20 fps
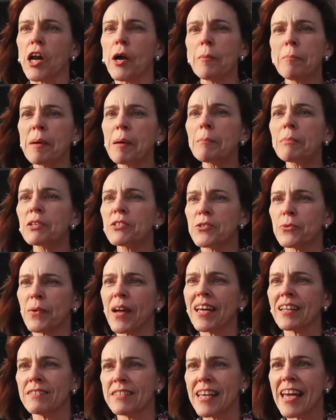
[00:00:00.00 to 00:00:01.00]
our members
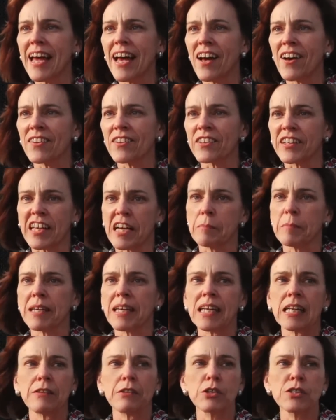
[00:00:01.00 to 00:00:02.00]
around town are coming
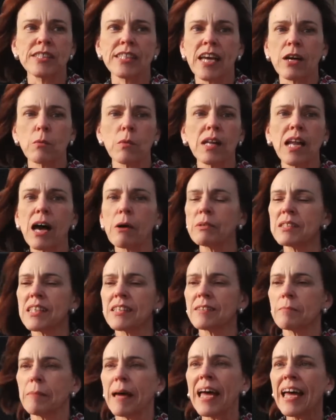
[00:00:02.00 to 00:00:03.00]
in and they're saying, well, I was
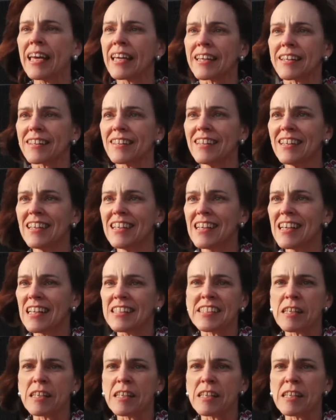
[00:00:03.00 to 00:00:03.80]
at the bank and